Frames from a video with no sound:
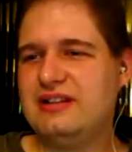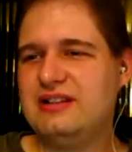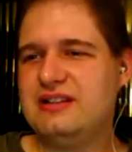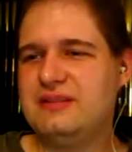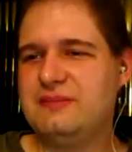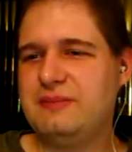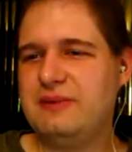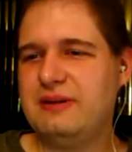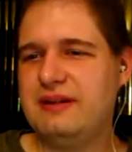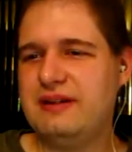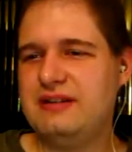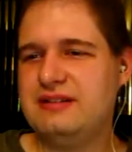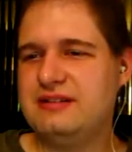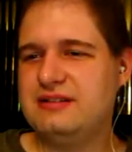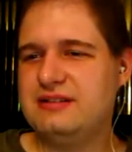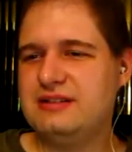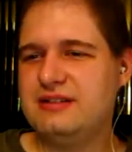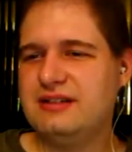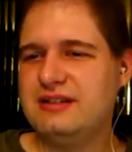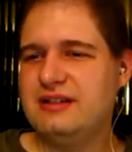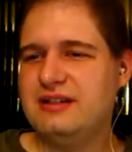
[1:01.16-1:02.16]

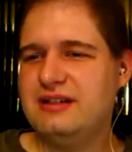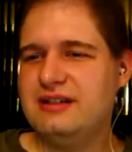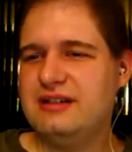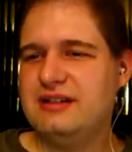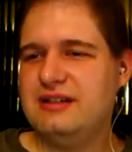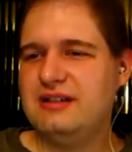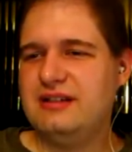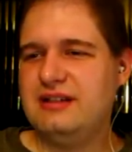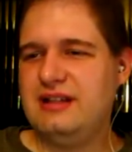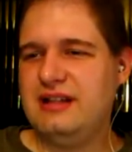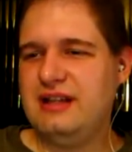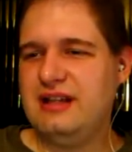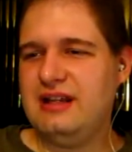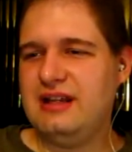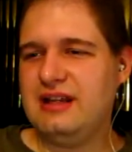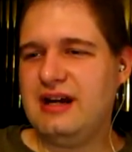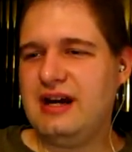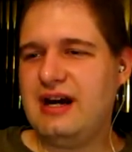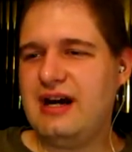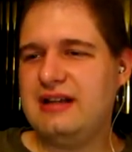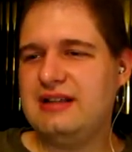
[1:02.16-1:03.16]
despite
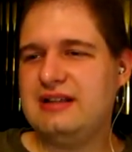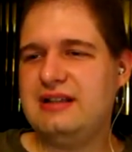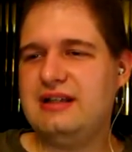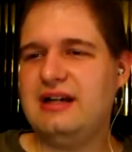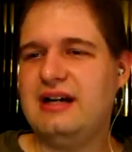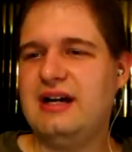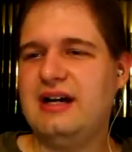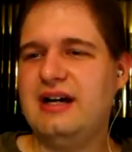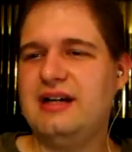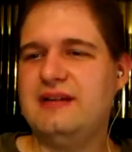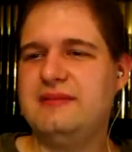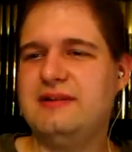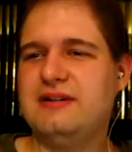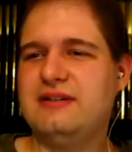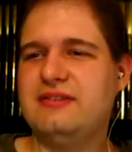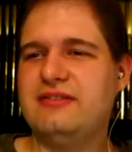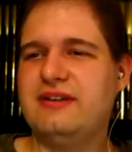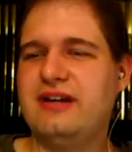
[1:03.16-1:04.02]
the oddly high amount